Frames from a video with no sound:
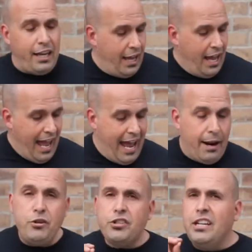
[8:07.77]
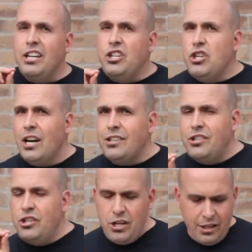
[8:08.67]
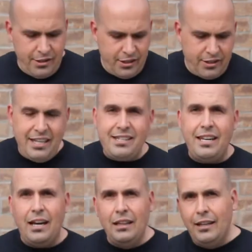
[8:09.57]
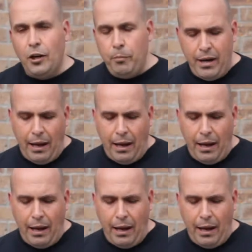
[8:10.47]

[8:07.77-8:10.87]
and I'm just going to adjust the seasoning a little bit.